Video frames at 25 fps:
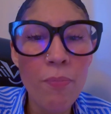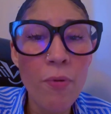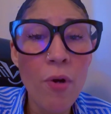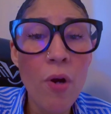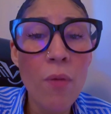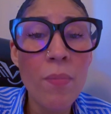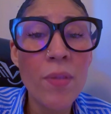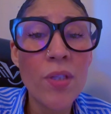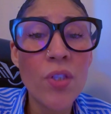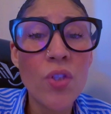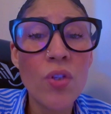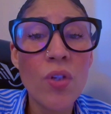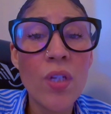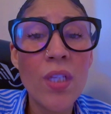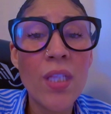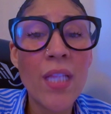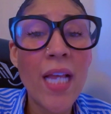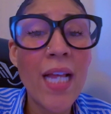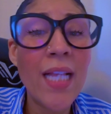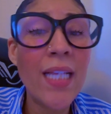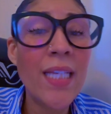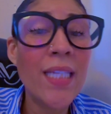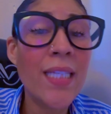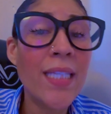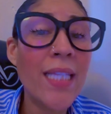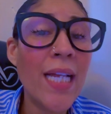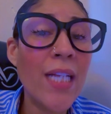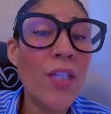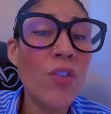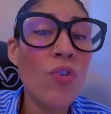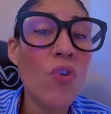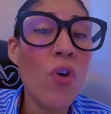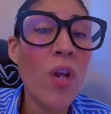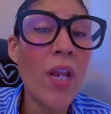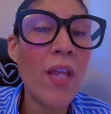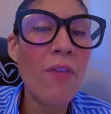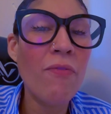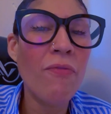The promise, is
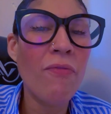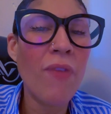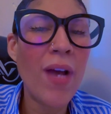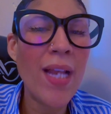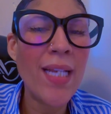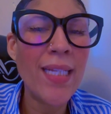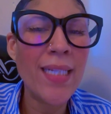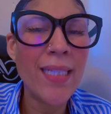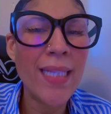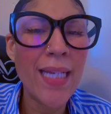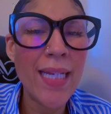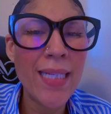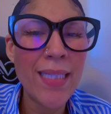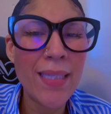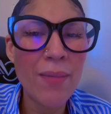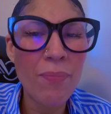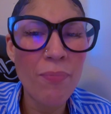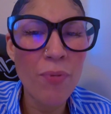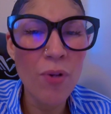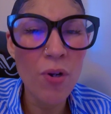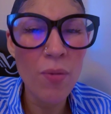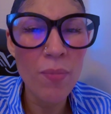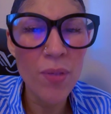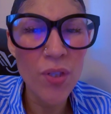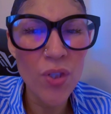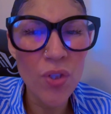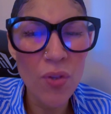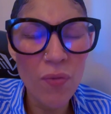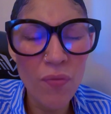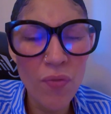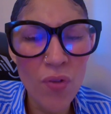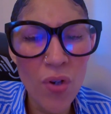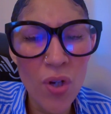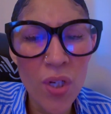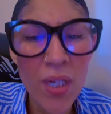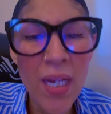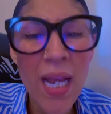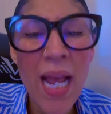that going to invalidate the promise
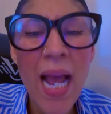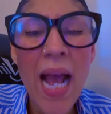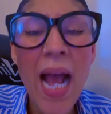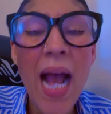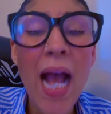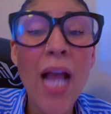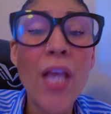of God?